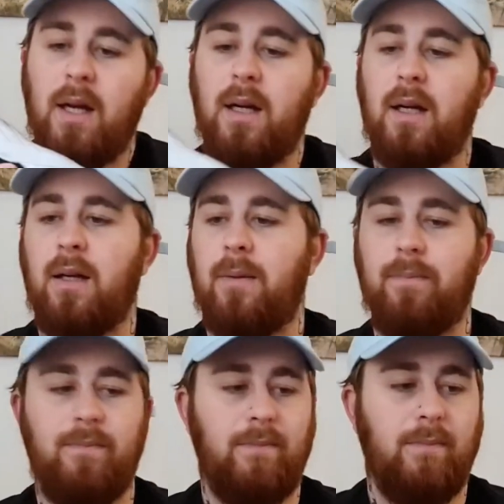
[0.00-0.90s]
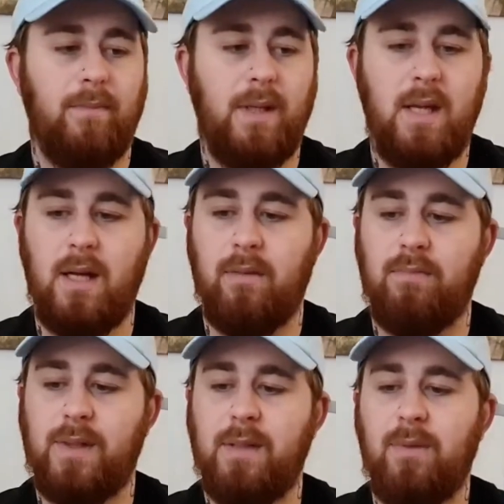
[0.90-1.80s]
Um, but yeah,
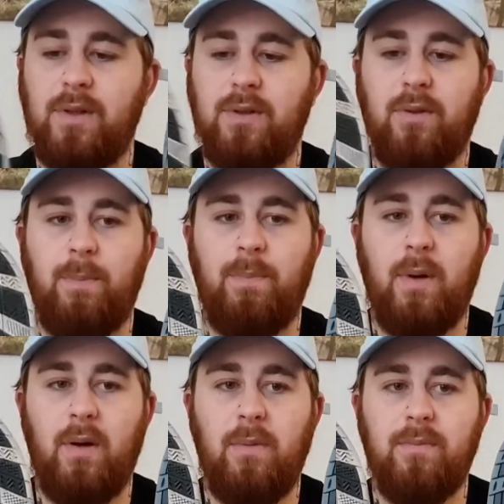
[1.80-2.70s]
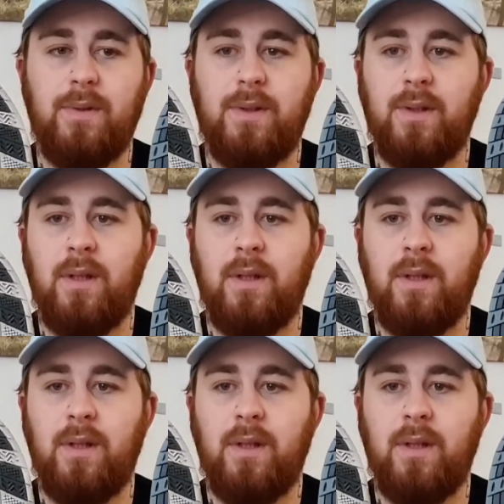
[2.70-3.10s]
similar sort of bottoms.